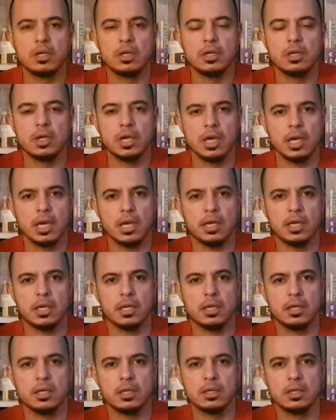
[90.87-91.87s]
Hey,
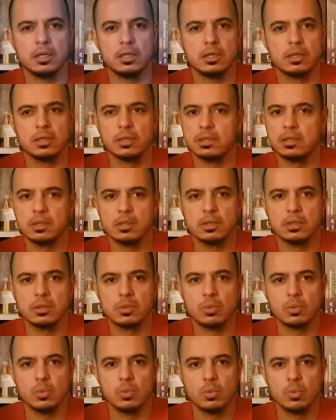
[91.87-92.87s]

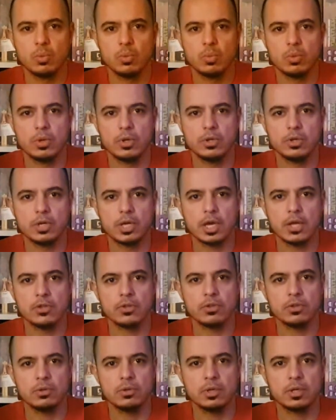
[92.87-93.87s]
what are you guys
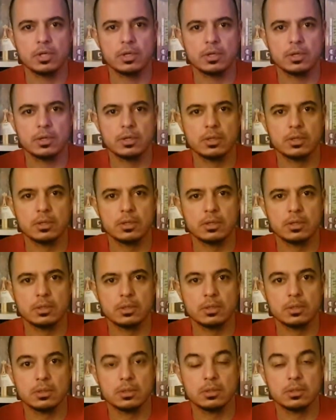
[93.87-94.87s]
doing here?
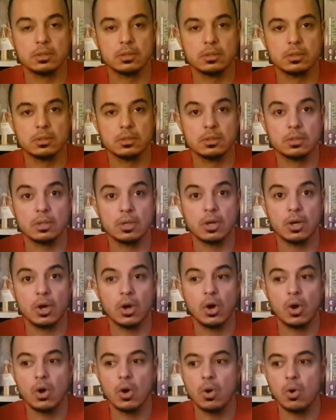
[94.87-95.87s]

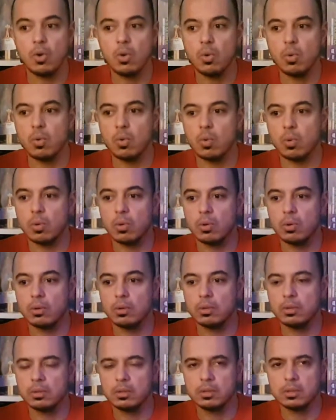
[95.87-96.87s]
Oh,
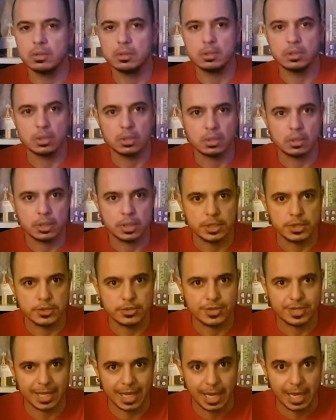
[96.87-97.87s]
it's
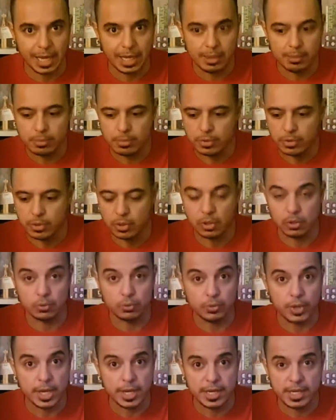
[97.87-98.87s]
time
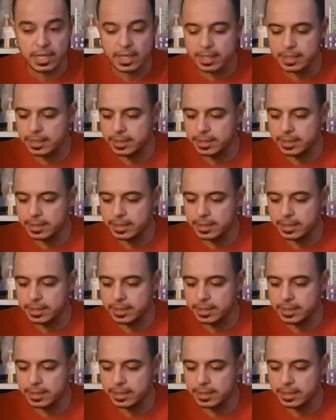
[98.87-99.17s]
already?